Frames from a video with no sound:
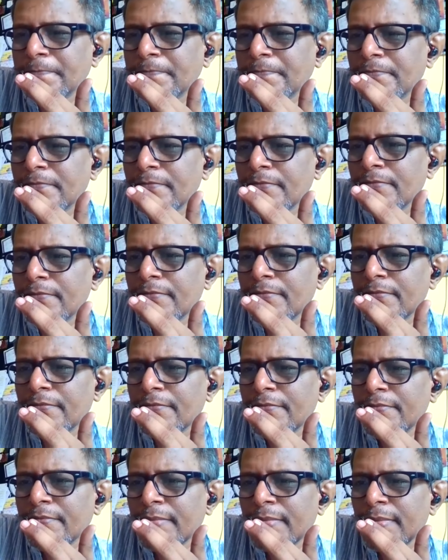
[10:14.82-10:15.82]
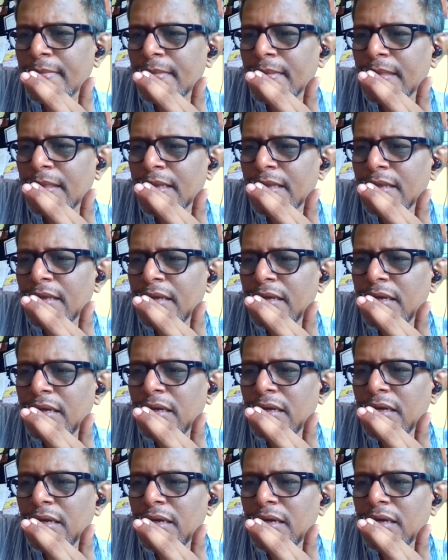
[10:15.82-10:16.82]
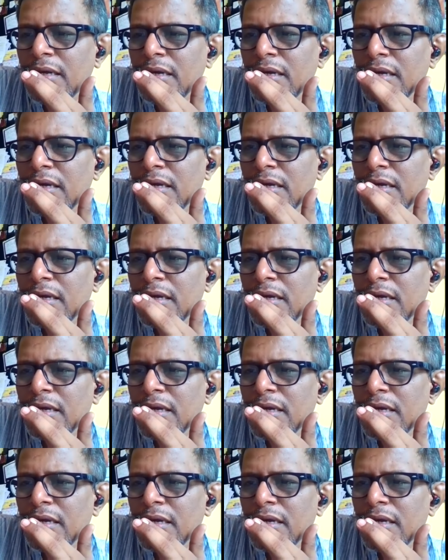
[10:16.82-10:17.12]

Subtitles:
Nobody speaks.